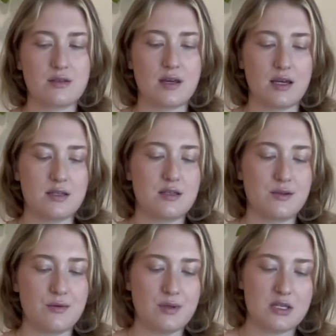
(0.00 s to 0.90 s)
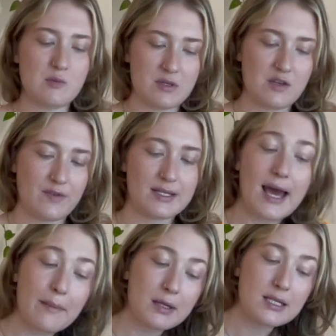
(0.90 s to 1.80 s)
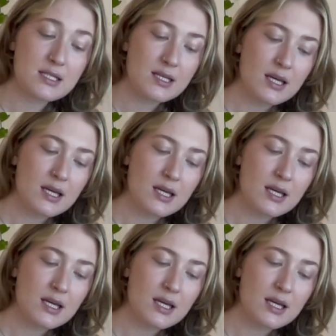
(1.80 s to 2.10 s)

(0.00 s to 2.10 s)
as to this specific tablet.